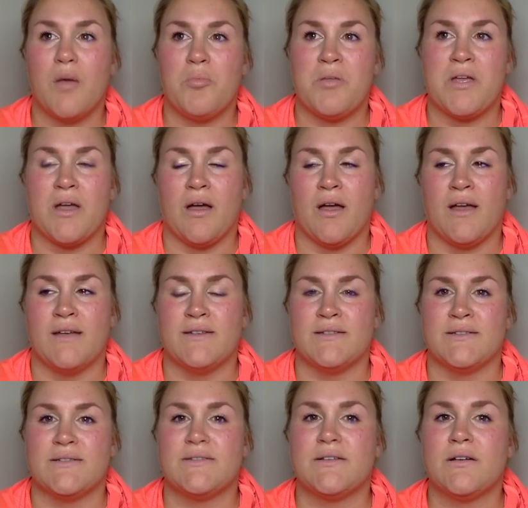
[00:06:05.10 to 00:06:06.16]

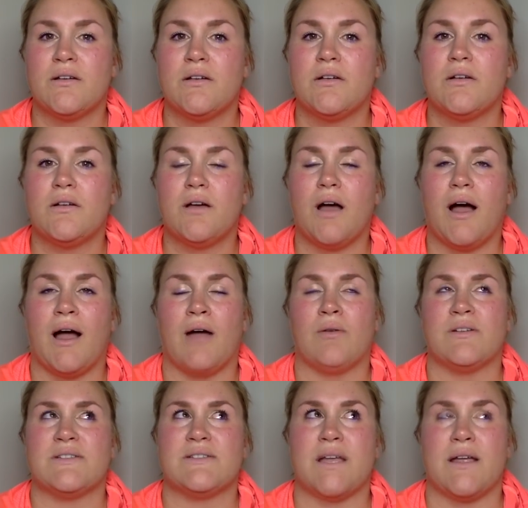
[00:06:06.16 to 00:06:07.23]
Because I
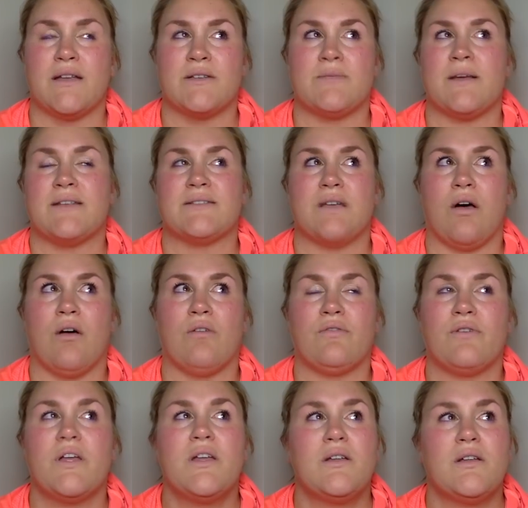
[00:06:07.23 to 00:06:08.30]
was saying to myself,
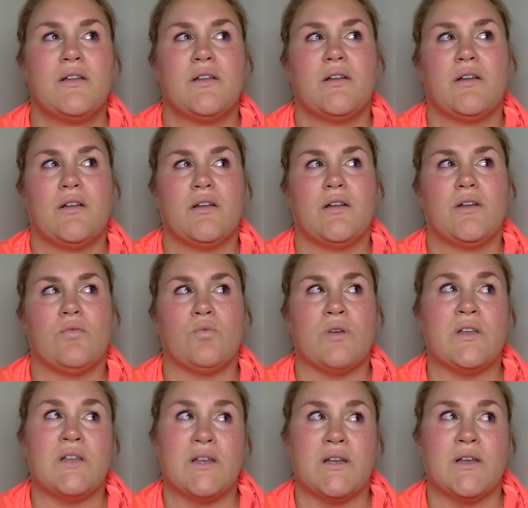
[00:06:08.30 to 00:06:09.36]

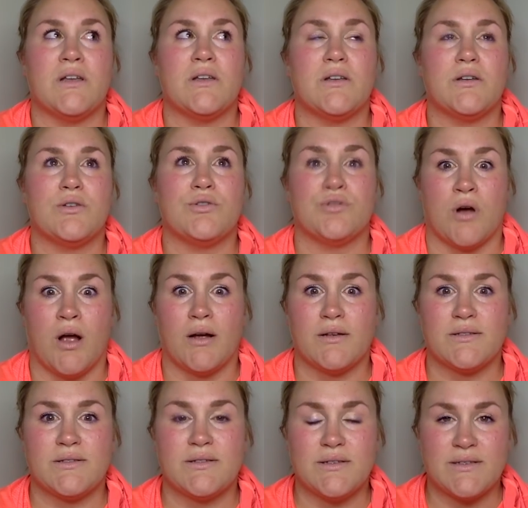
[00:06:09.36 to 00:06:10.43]
we needed
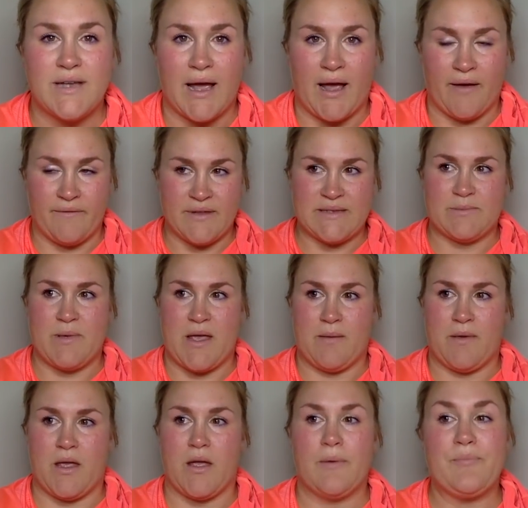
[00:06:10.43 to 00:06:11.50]
drugs to have this
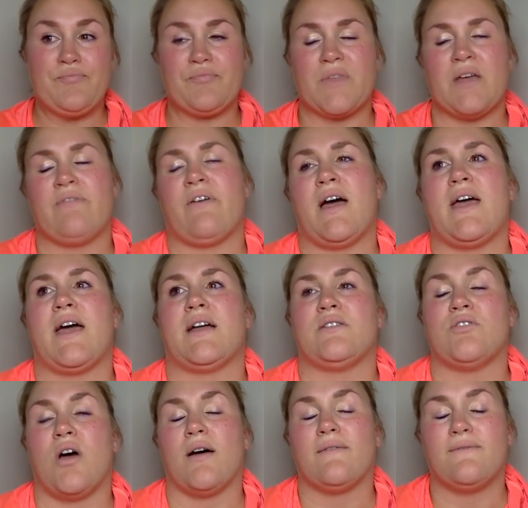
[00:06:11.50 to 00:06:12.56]
baby. If I
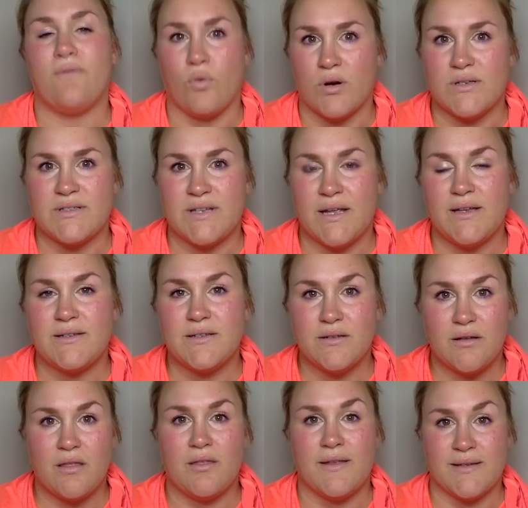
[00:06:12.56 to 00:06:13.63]
had not forced it,
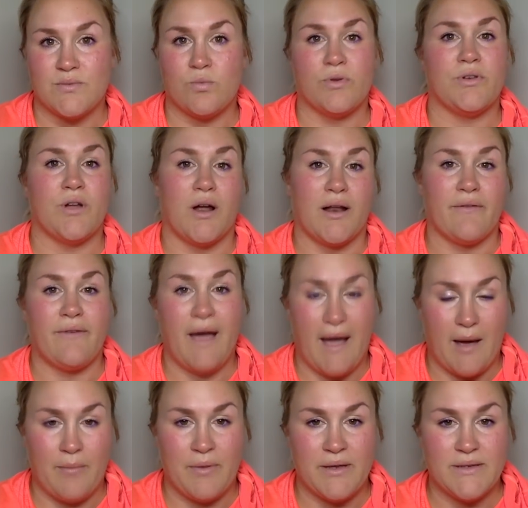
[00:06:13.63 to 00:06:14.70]
this would not have
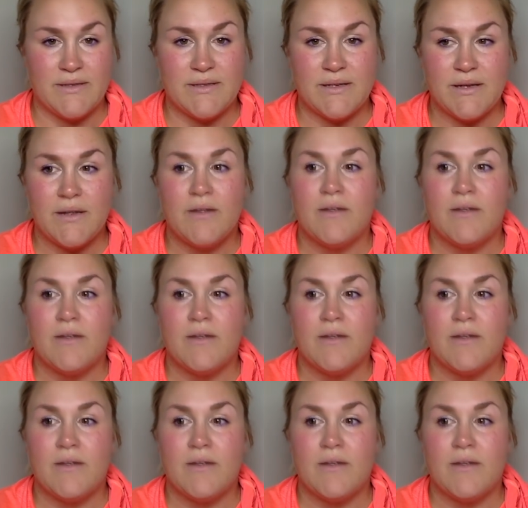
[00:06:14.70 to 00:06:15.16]
happened.